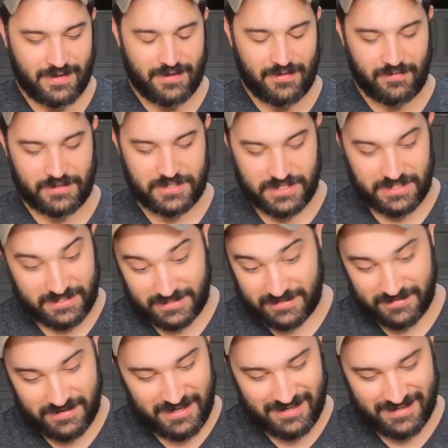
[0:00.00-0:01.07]
which is,
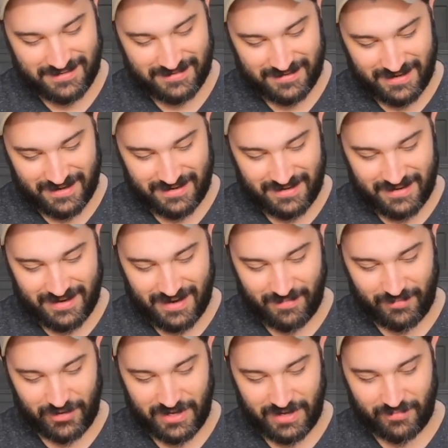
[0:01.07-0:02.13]

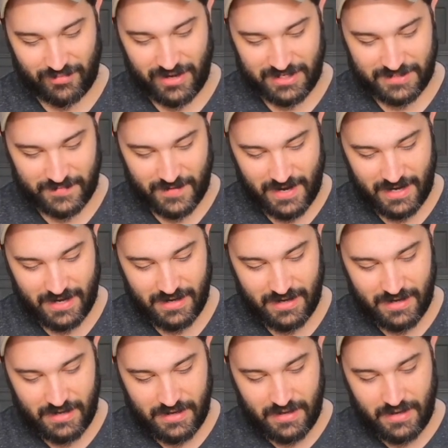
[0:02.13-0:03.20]
I'm pretty impressed by.
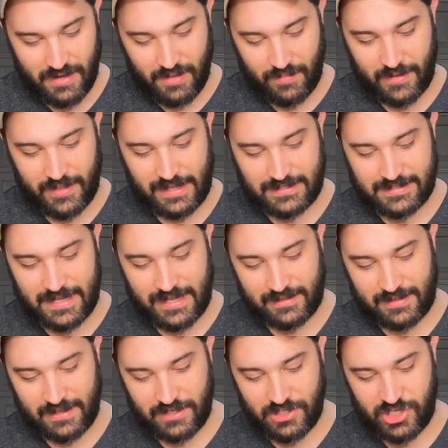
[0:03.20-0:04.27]
But that's
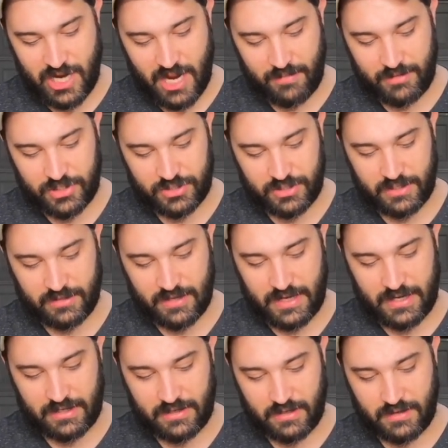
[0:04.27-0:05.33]
that thin geometry.
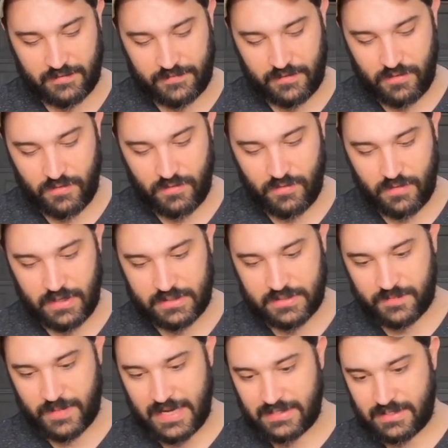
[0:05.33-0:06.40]
Like, it's
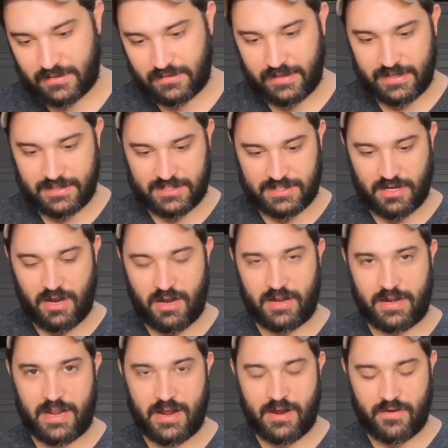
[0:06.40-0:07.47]
basically a saw
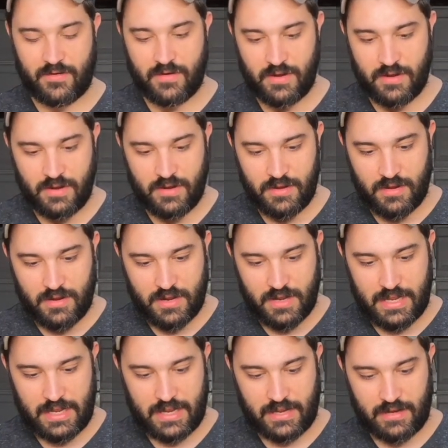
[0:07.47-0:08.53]
now.
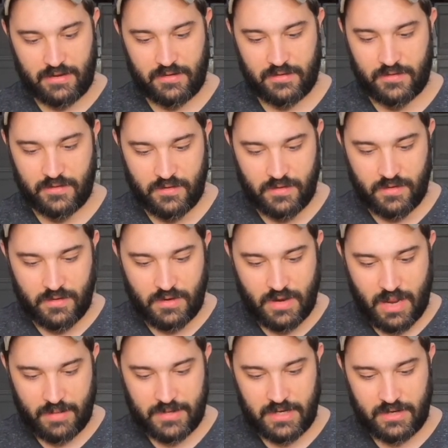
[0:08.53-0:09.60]
And
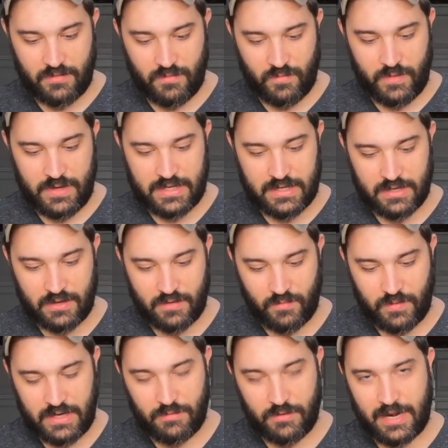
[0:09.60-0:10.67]
I mean,
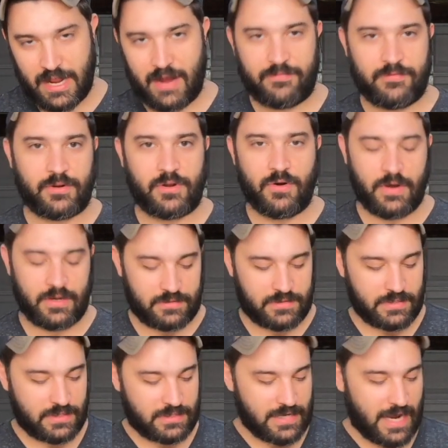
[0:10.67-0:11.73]
we would have to go out
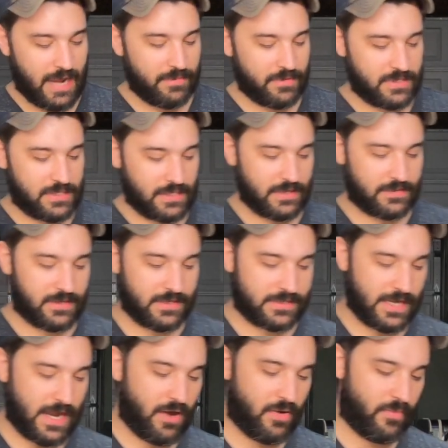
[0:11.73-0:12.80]
to the diamond to get this
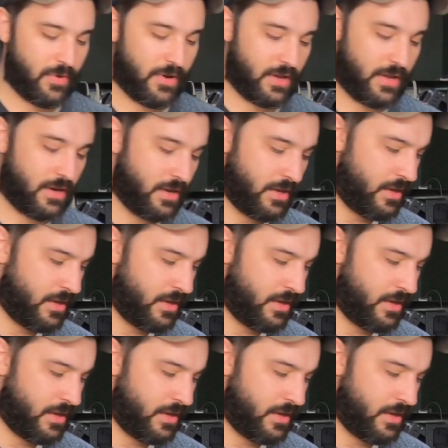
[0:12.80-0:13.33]
out, but